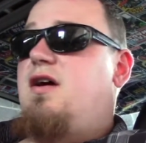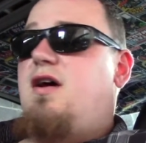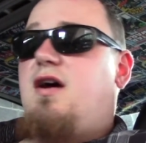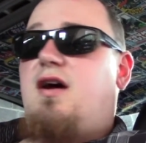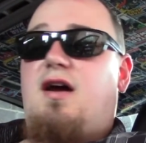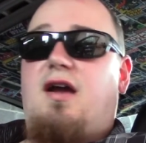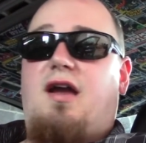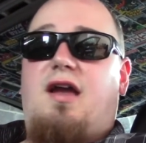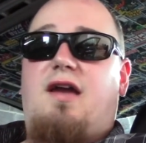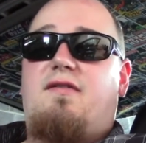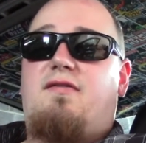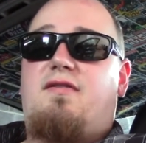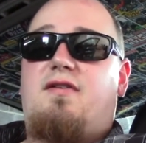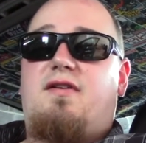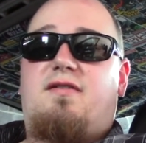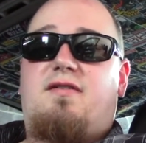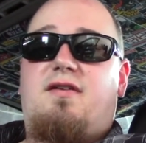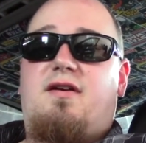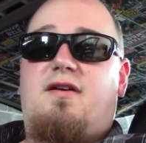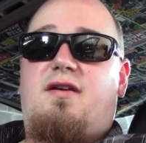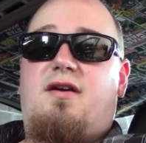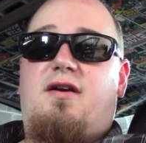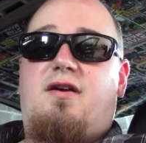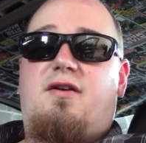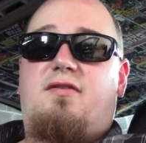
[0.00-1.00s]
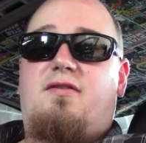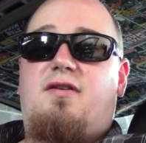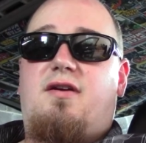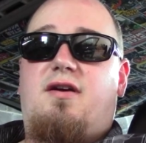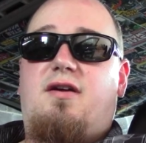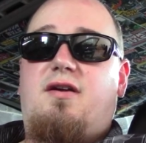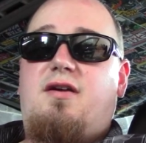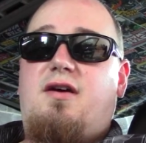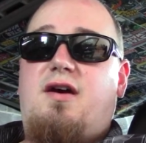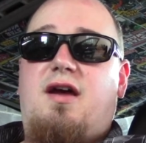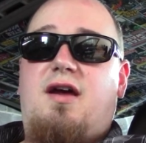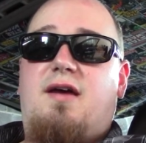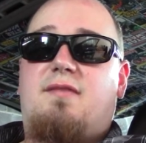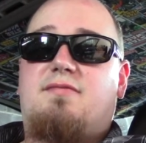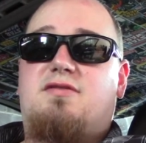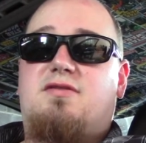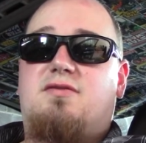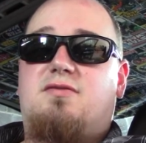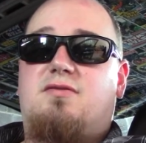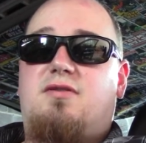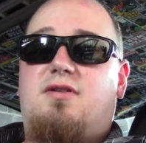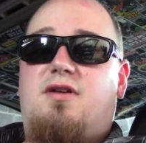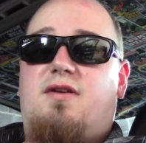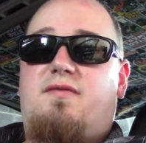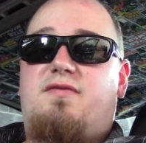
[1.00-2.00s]
I give it a 10 out of 10. I
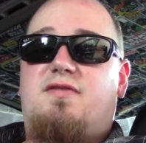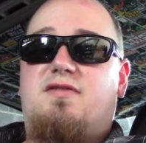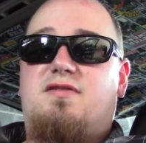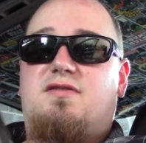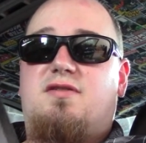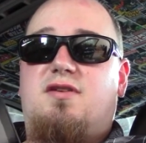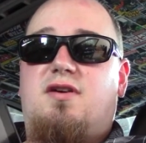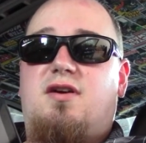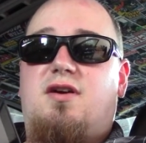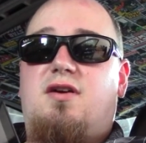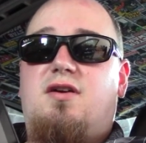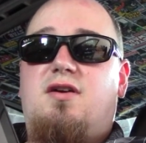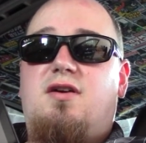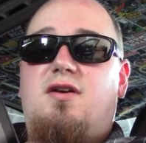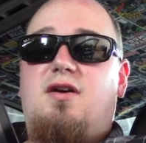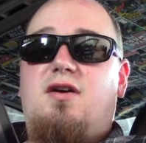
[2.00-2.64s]
absolutely love this thing.